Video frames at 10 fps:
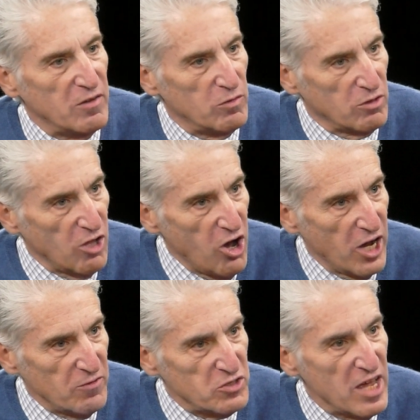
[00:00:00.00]

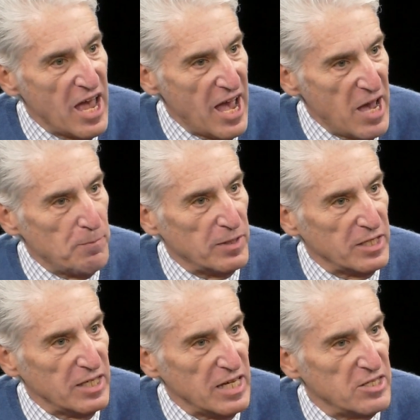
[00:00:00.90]
lives
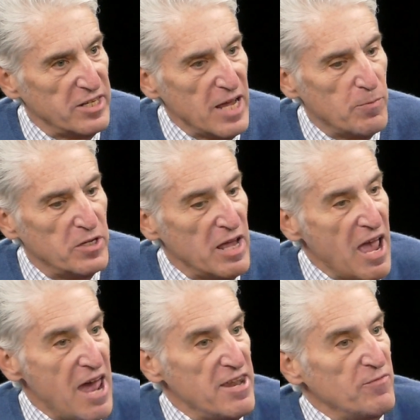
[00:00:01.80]
happily in the neighborhood
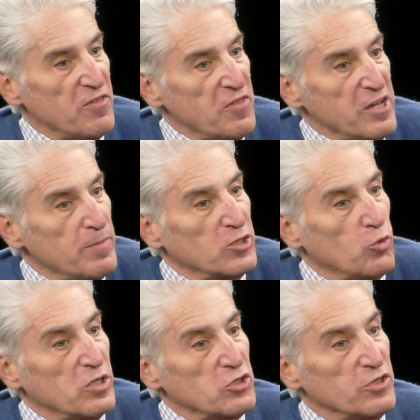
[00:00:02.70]
and never think about the
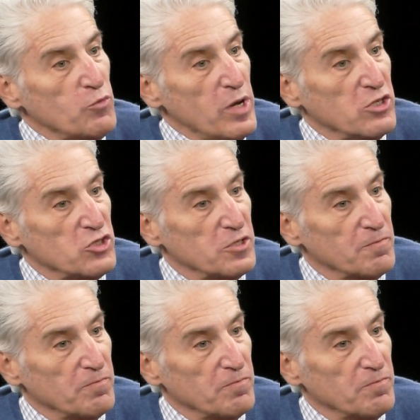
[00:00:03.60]
question of race.